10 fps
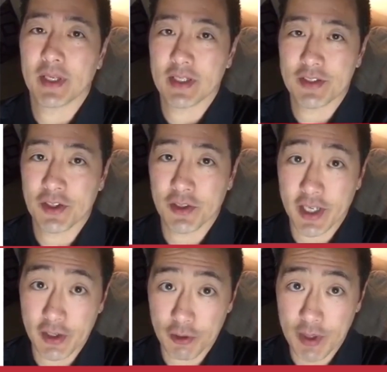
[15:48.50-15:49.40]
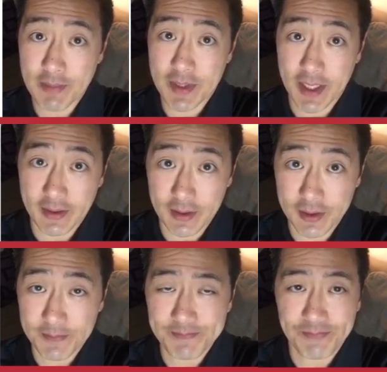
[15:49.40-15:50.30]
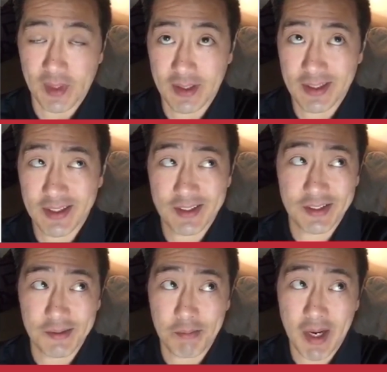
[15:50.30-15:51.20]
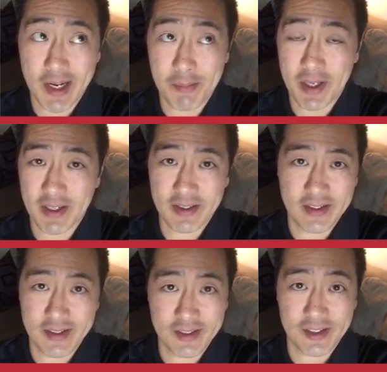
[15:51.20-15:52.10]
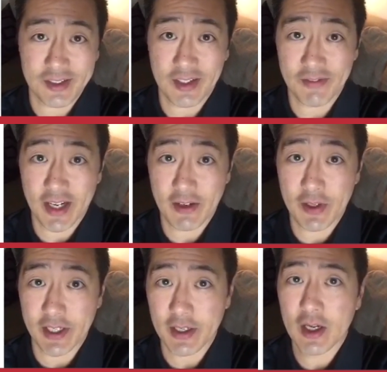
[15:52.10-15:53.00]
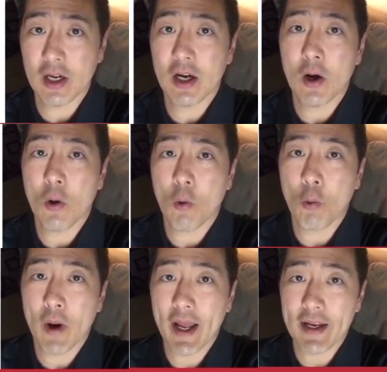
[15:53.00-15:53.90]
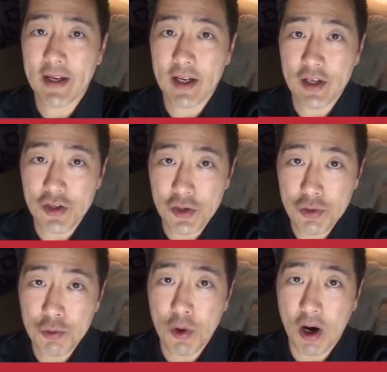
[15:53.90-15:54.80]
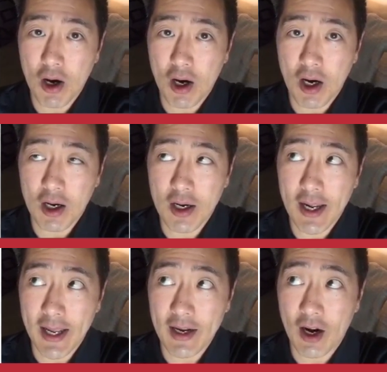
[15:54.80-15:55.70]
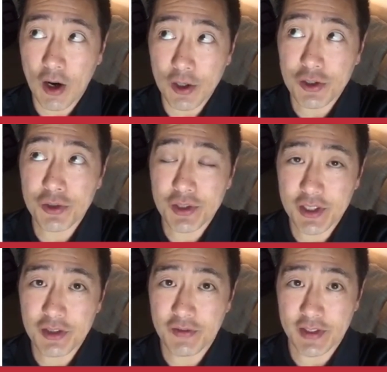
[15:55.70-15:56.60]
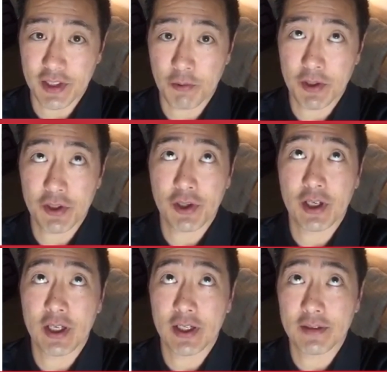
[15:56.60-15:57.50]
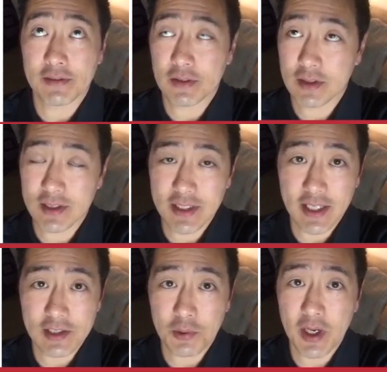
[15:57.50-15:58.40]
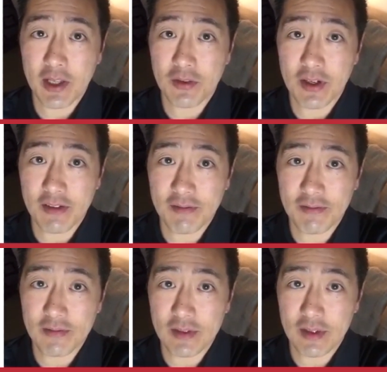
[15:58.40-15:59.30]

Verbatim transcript: because you don't get your REM cycles. This isn't my opinion, this is just stuff that I read. When you are an R2D2 VC, when you're a CS183